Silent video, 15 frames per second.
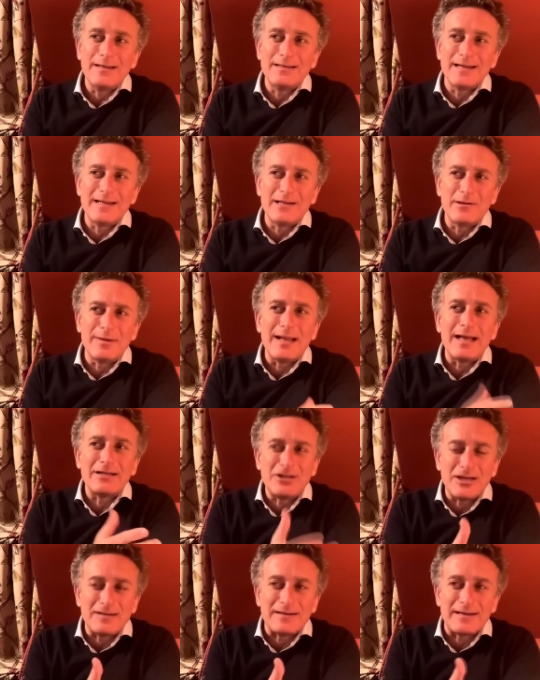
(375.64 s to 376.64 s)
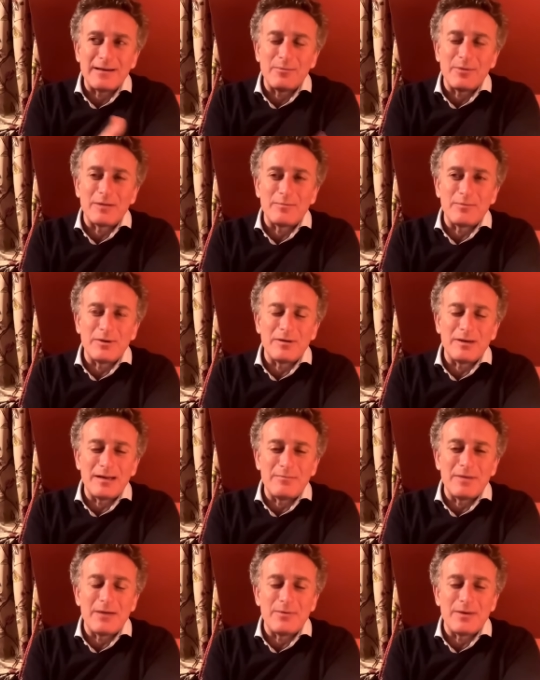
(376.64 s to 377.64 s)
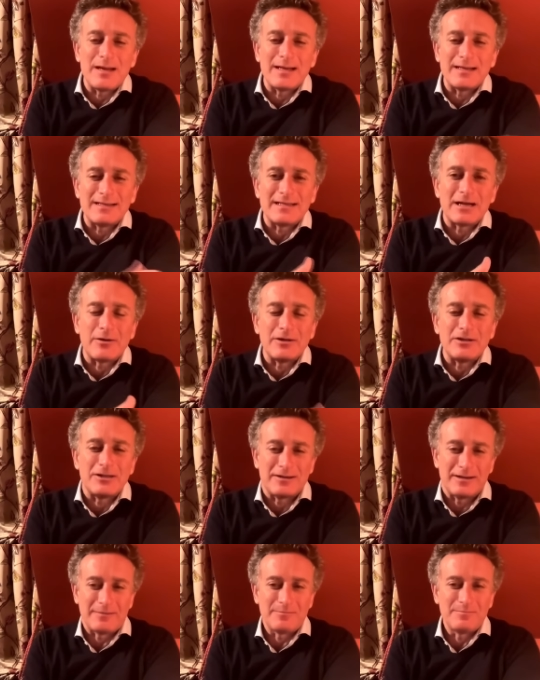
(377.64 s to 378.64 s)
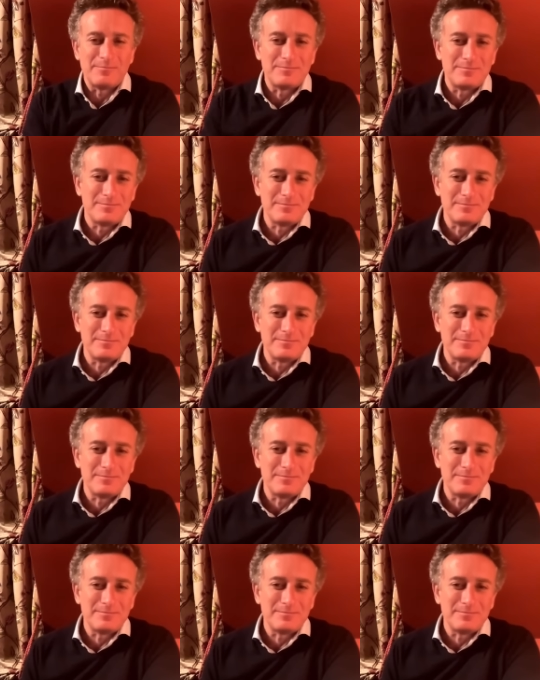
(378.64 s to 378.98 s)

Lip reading: it's a little bit like cheating, but it may be a necessary cheating.